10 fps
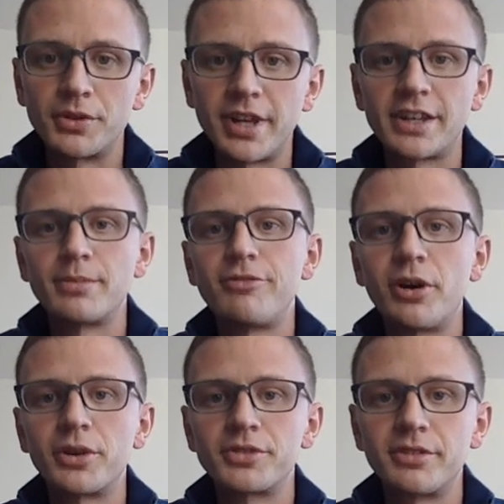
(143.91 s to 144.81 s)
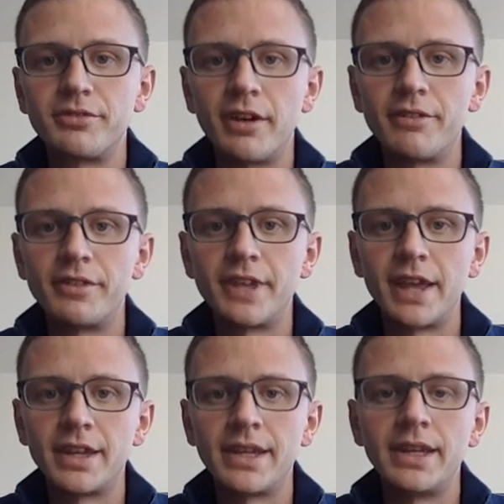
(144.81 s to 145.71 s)
take some photos of the
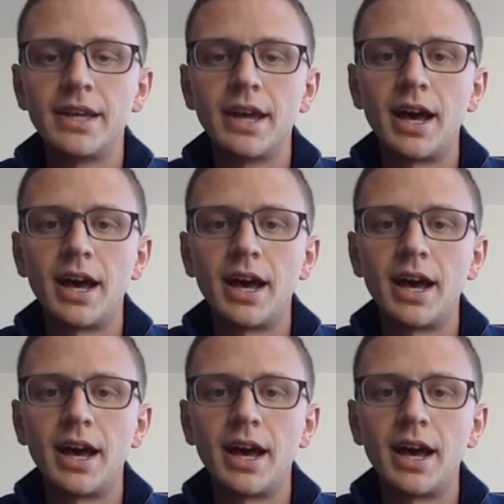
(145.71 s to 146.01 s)
daily,